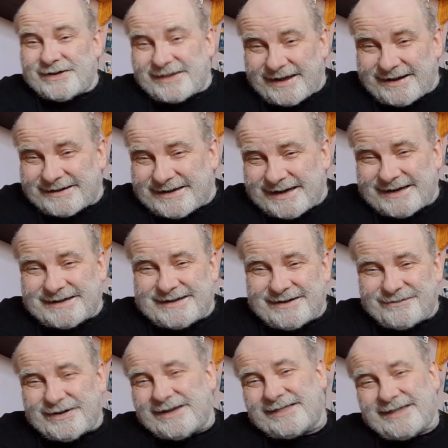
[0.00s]
you like it,
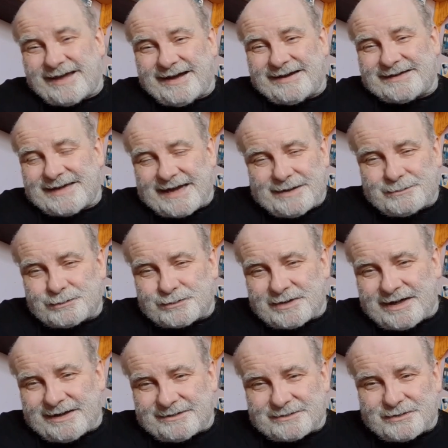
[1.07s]
give it a like. It helps
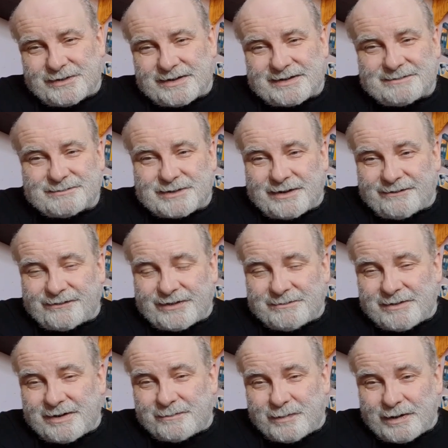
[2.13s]
with algorithms. Hopefully
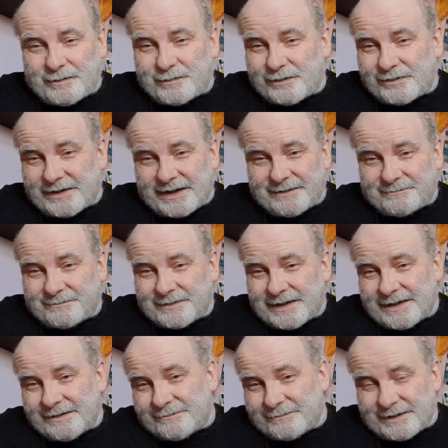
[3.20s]
more people then
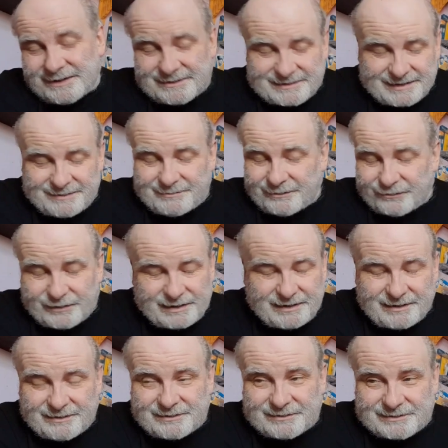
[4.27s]
might see my
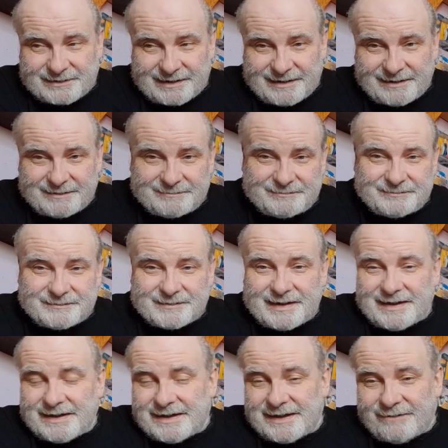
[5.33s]
videos.
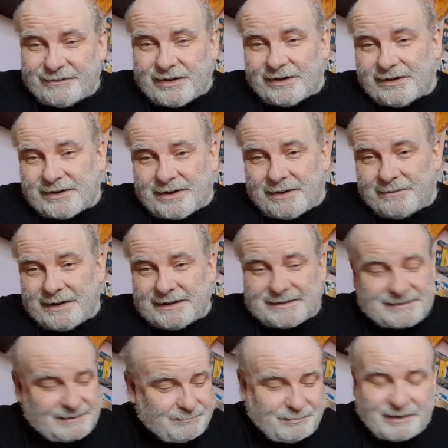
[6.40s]
Got any
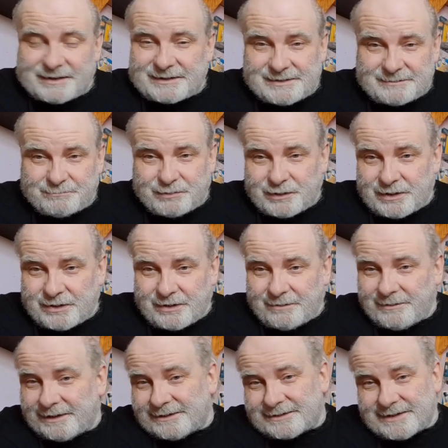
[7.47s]
comments, please put your
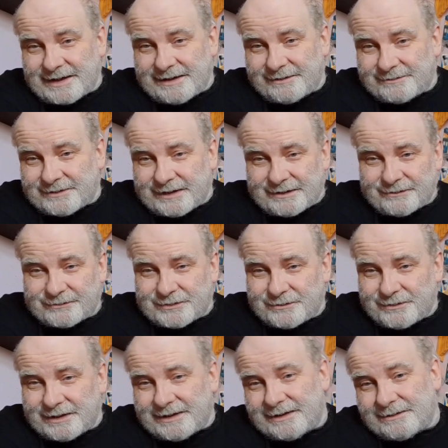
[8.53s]
comments down. I love to
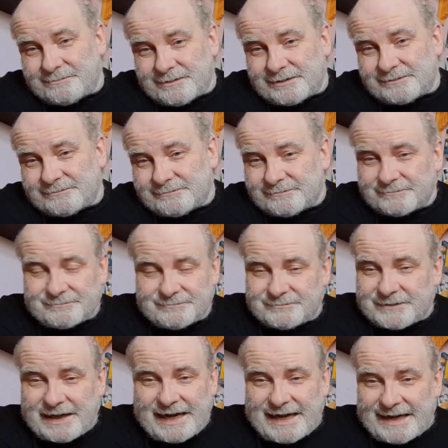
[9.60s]
read them, and
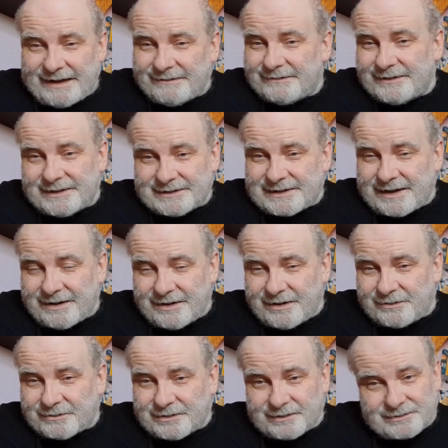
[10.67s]
yeah, that's it.
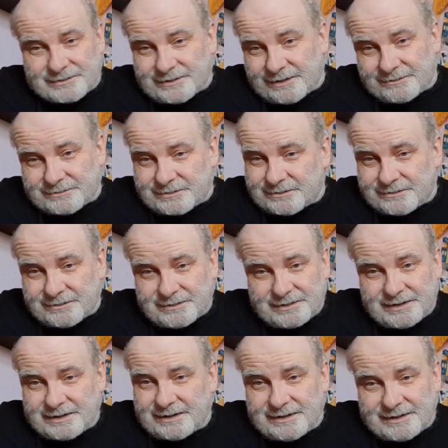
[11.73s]
All cost notes, so
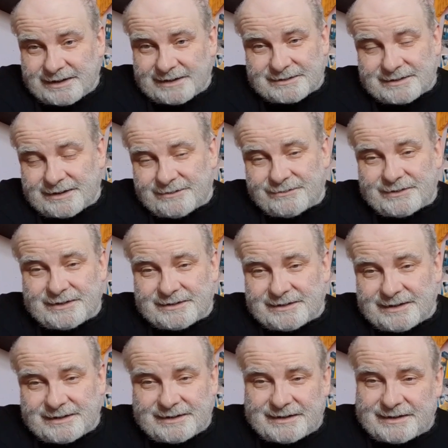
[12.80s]
can't say for in
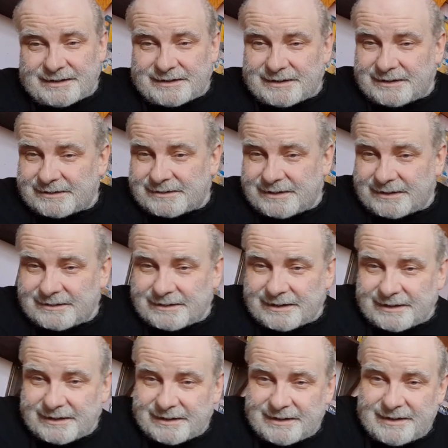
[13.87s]
that nowadays, can
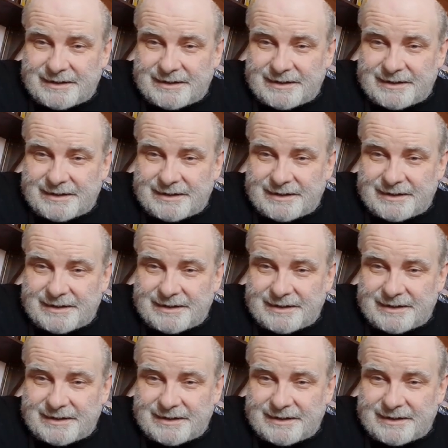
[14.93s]
they?